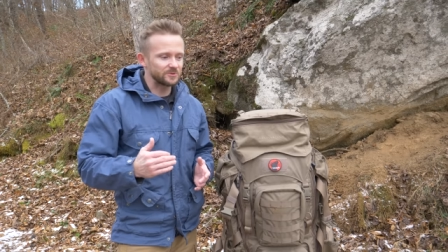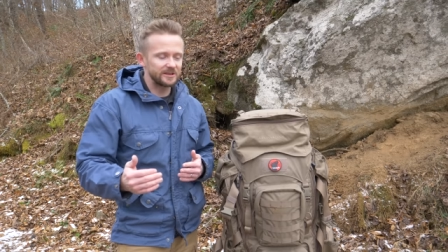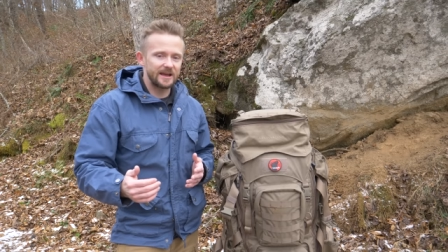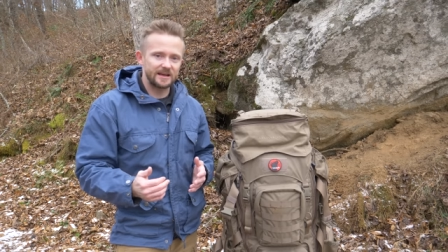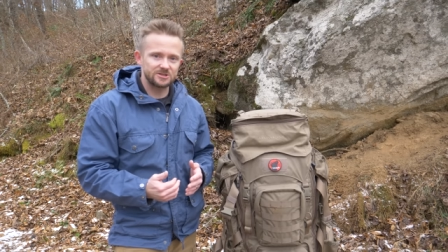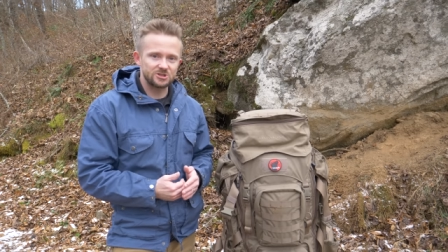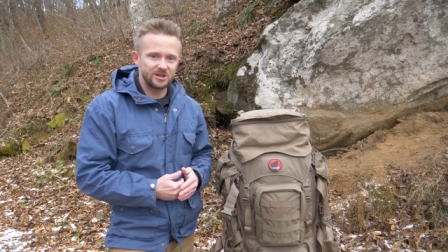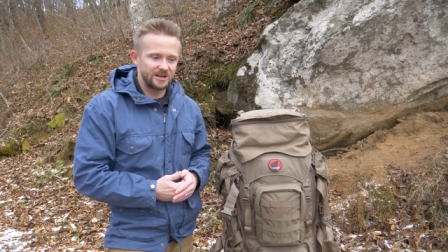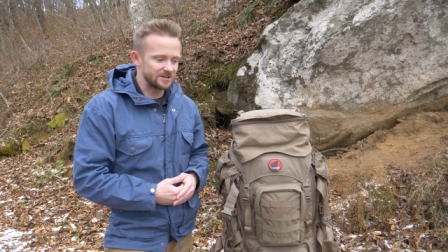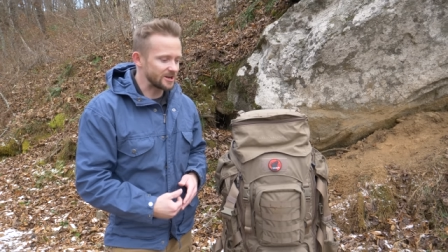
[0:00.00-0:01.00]
really has
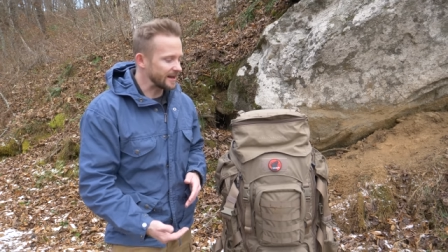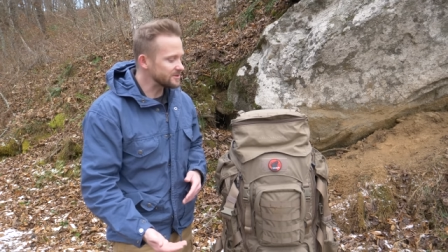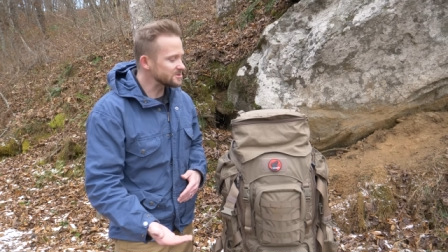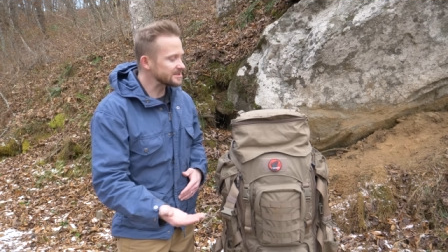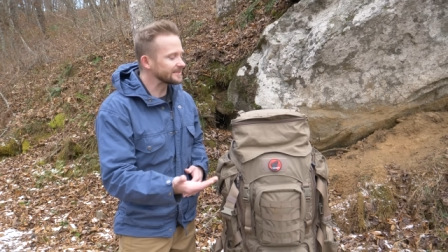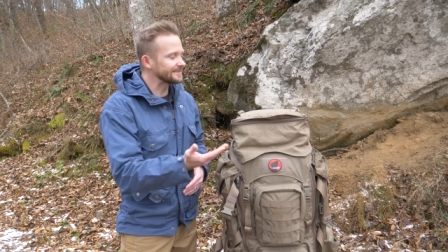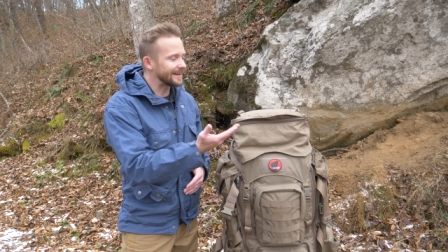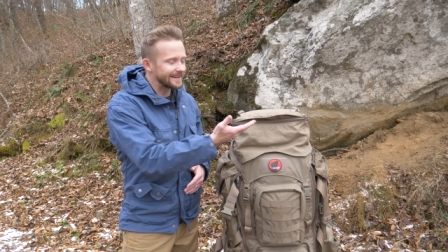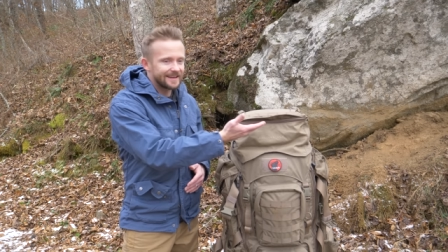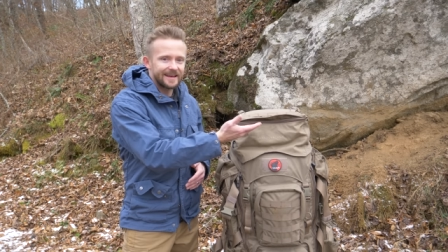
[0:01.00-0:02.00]
changed. I used to
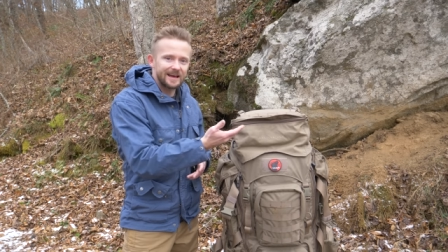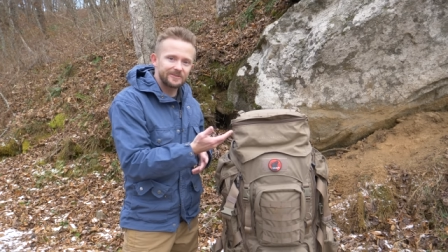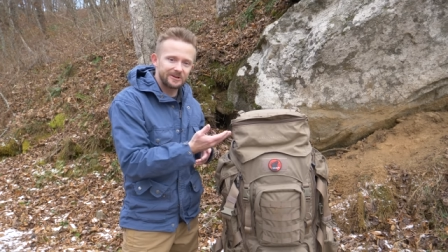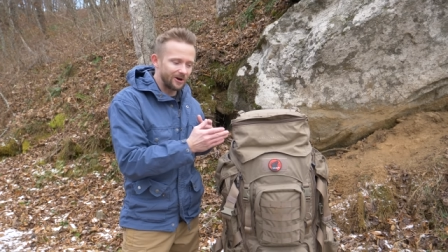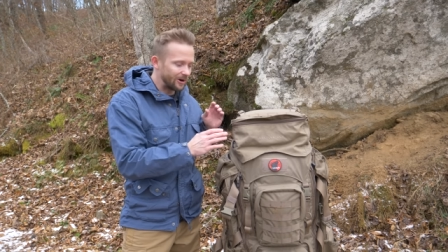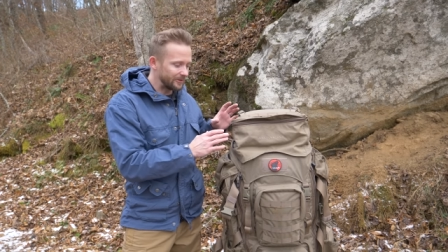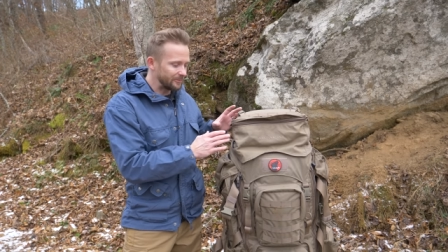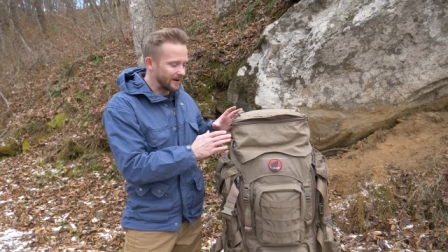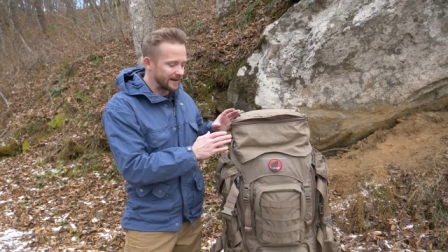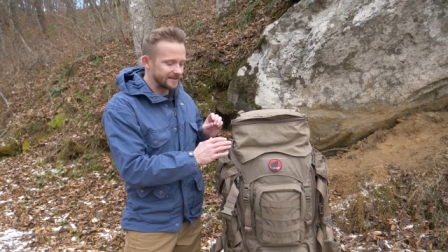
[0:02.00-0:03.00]
like having all the
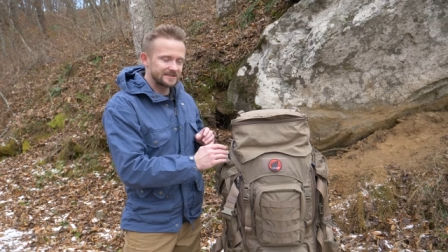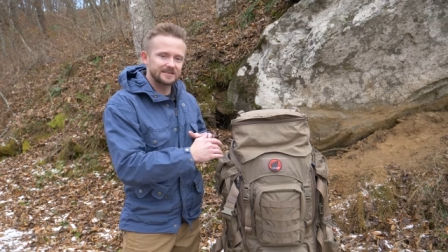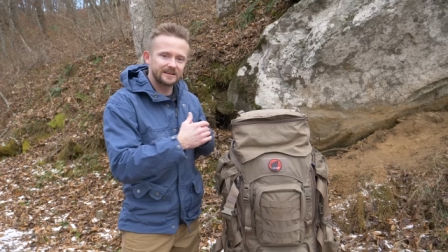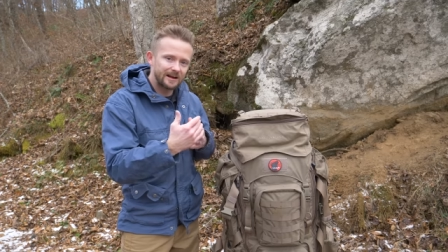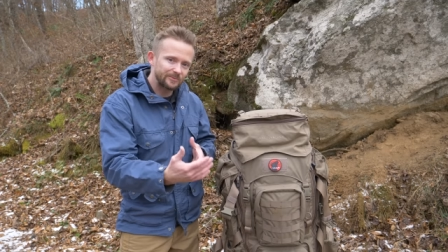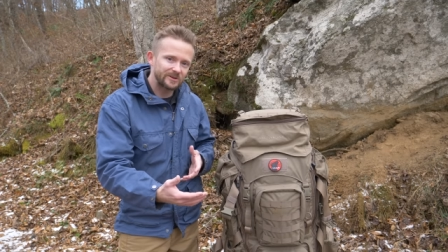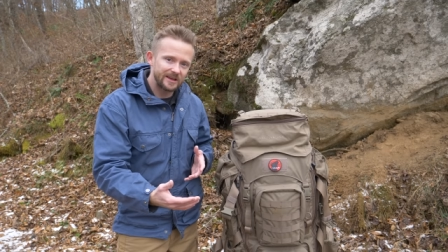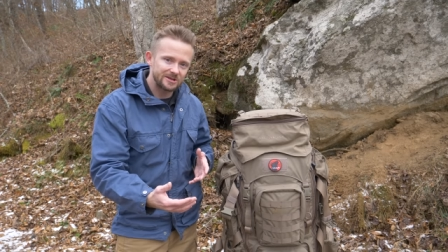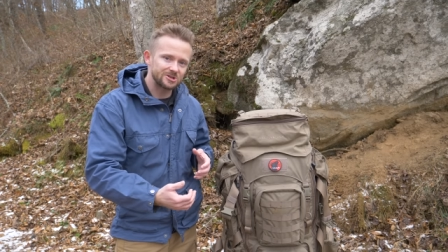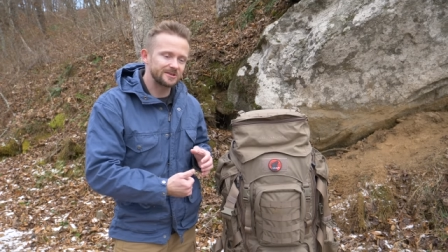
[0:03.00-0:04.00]
pockets, the
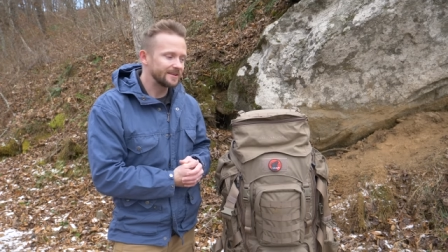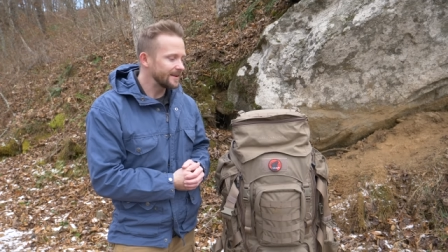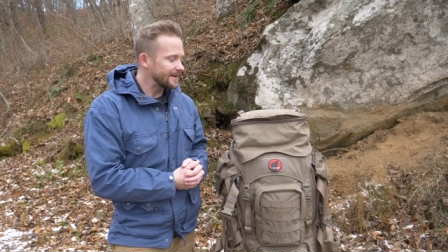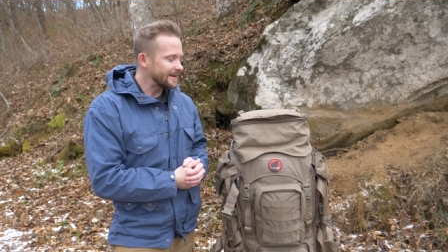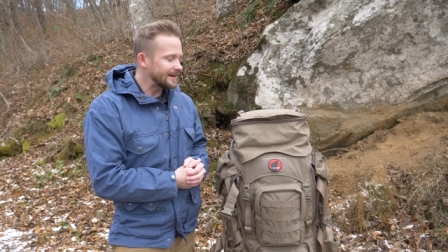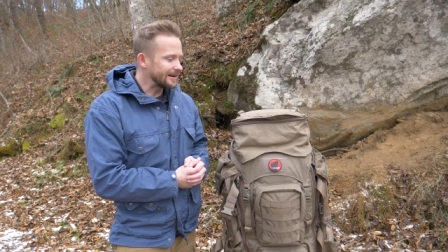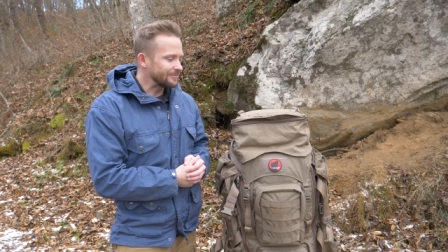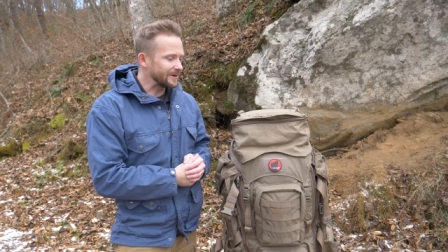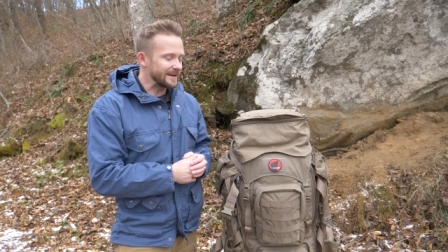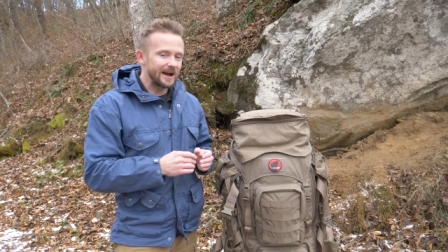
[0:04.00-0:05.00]
complication,
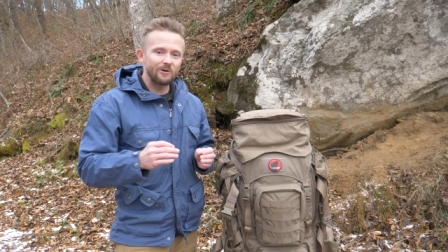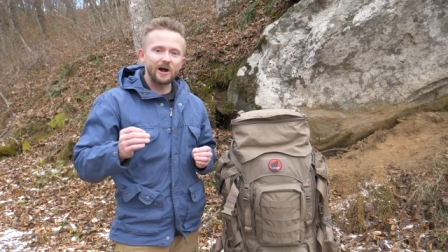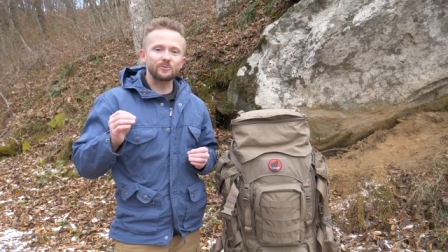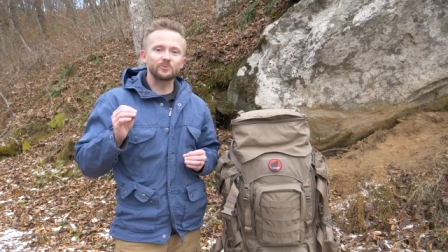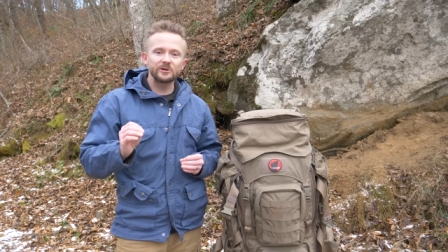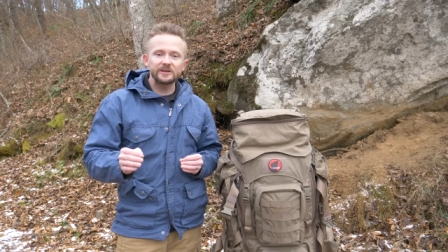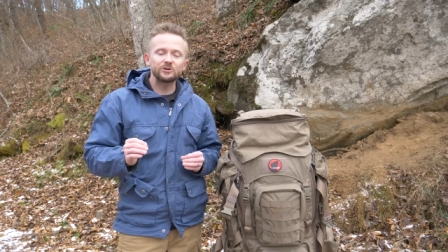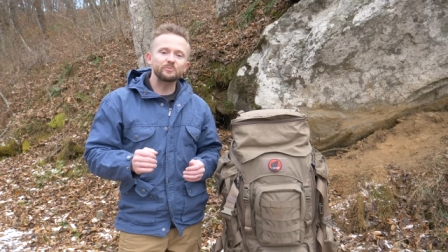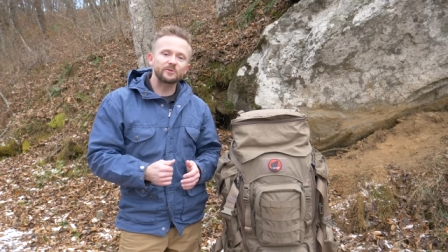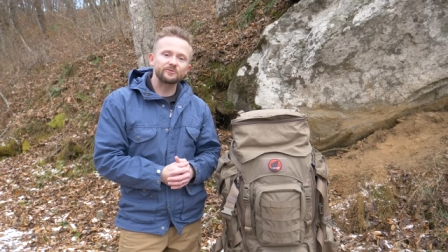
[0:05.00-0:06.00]
but now I really
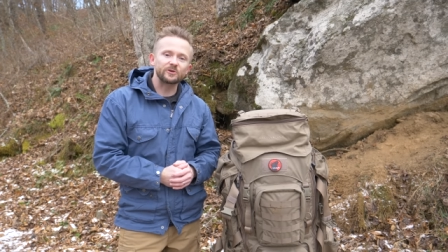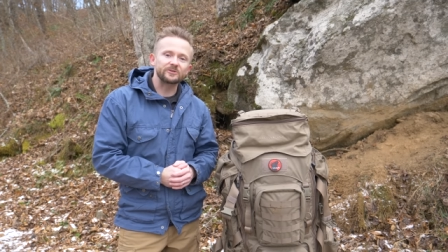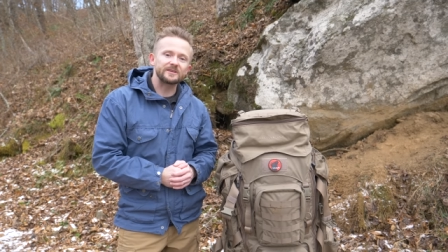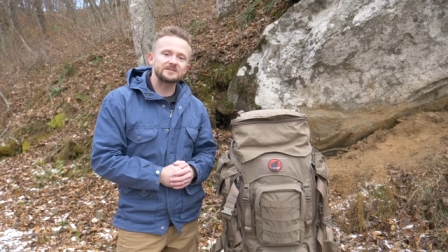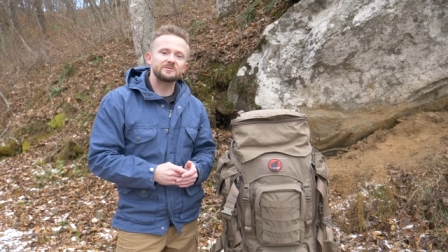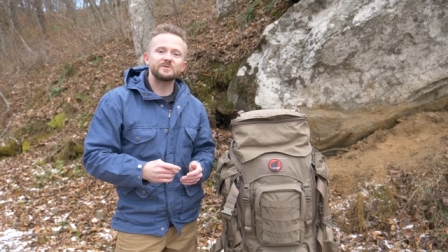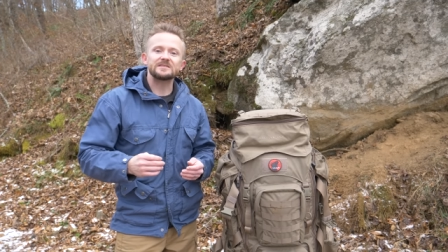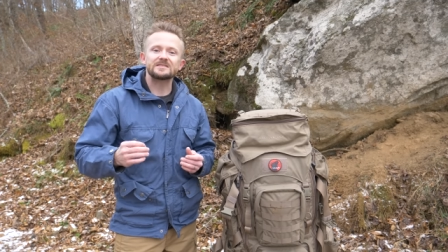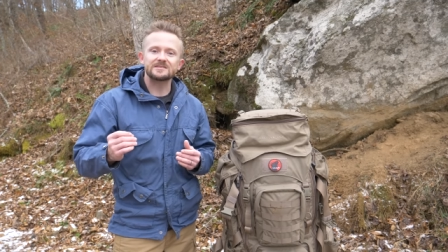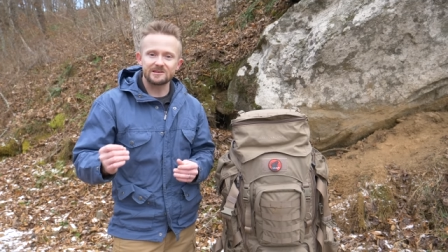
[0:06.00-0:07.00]
do prefer things to be
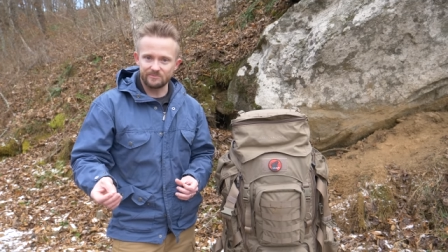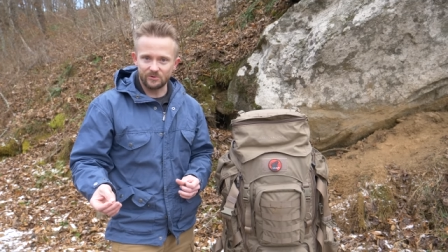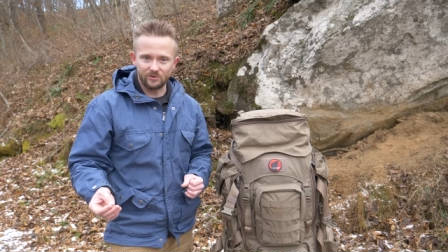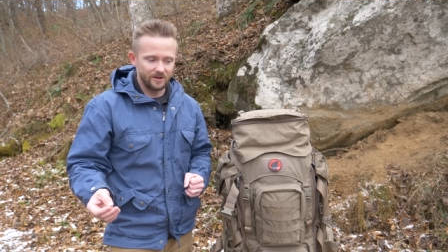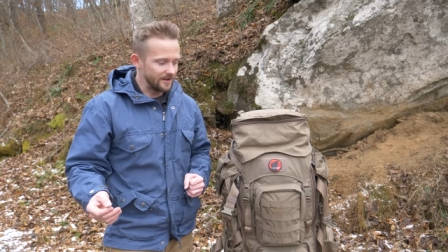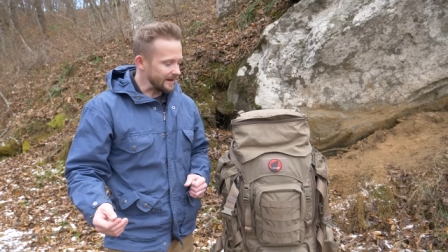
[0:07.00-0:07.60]
simple.